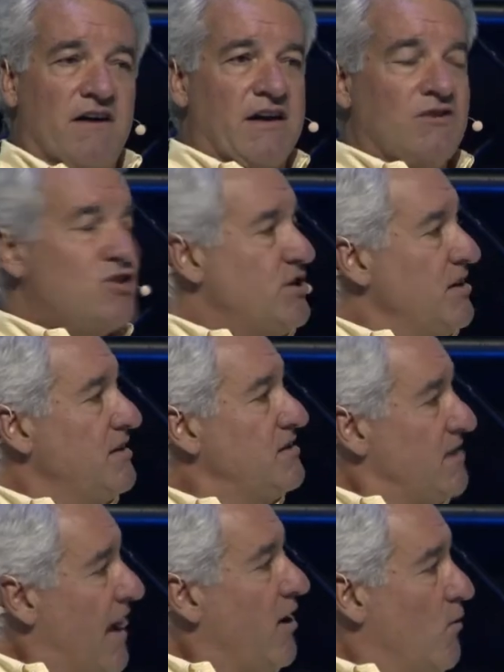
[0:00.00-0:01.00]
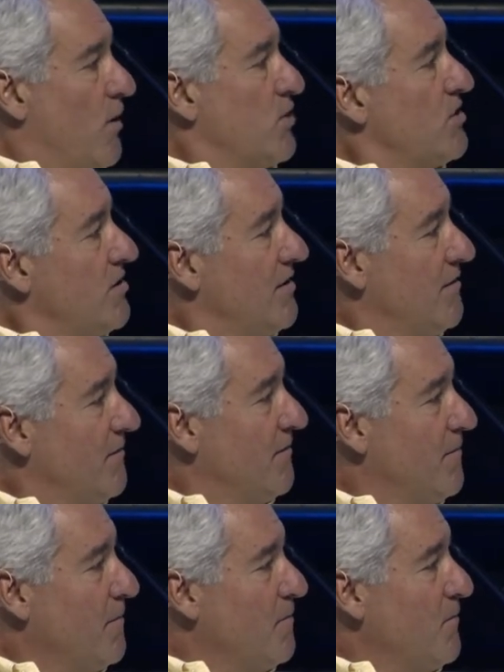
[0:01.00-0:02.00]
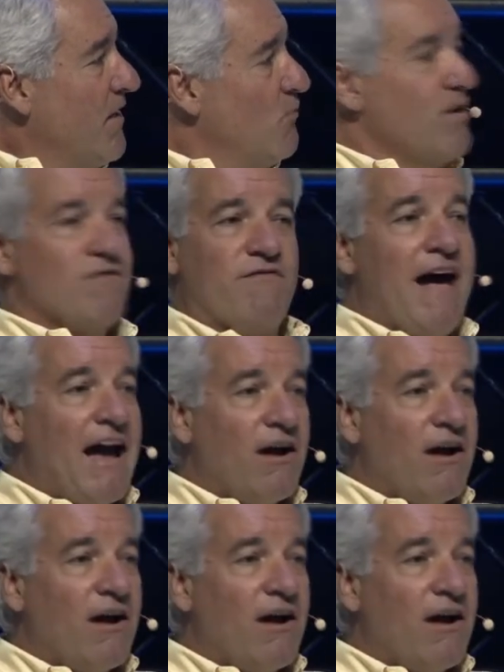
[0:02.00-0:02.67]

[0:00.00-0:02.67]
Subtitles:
fucking cheese sandwich that went